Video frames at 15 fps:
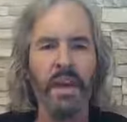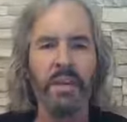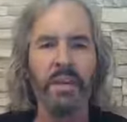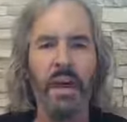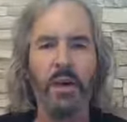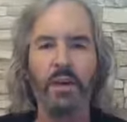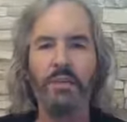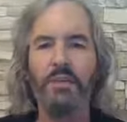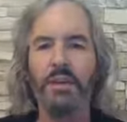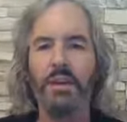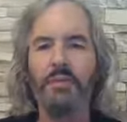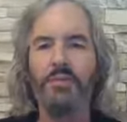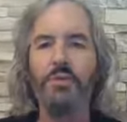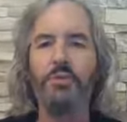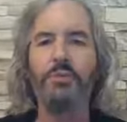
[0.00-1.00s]
Now, as
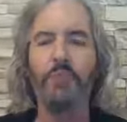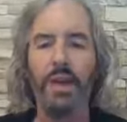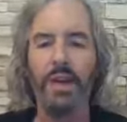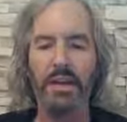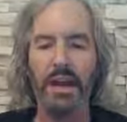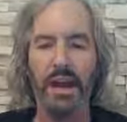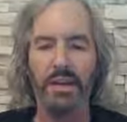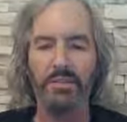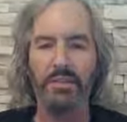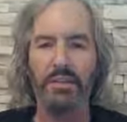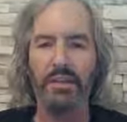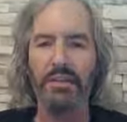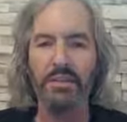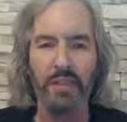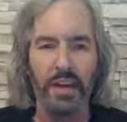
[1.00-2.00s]
if you've read
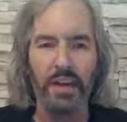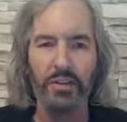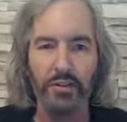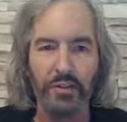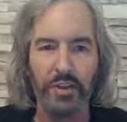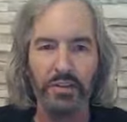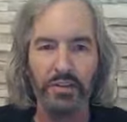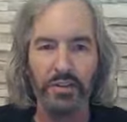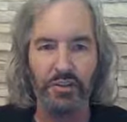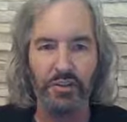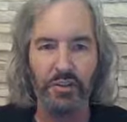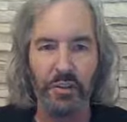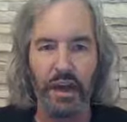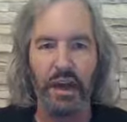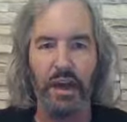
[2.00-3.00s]
Exodus, and I trust that
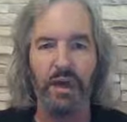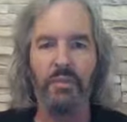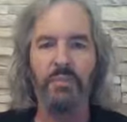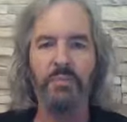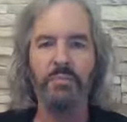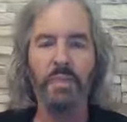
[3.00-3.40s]
you have,